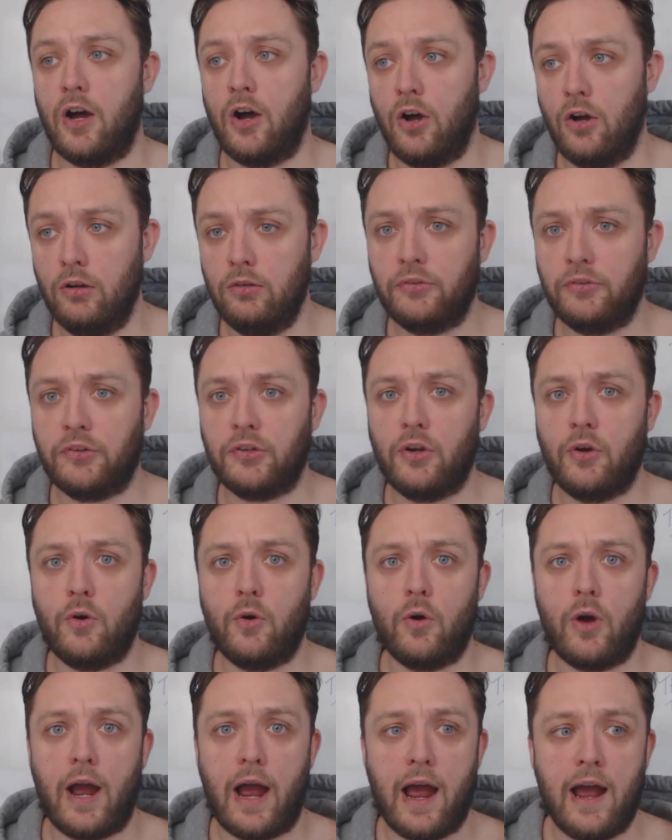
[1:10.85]

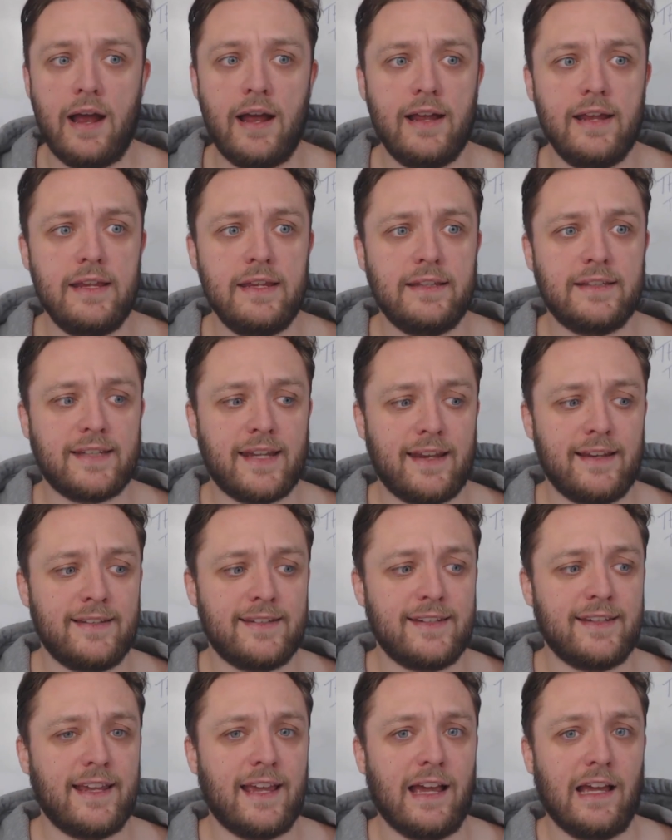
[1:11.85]
Also, I
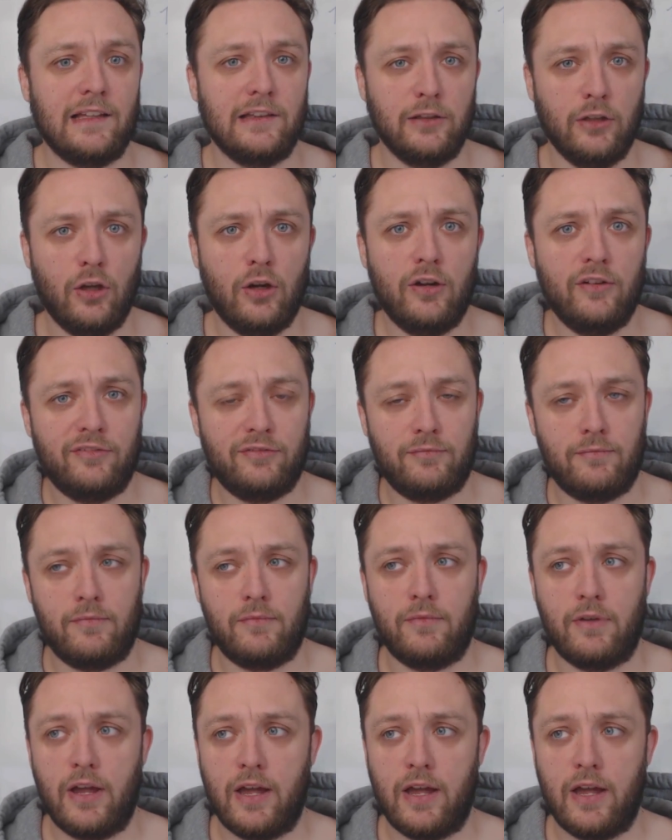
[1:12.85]
tend to get a lot of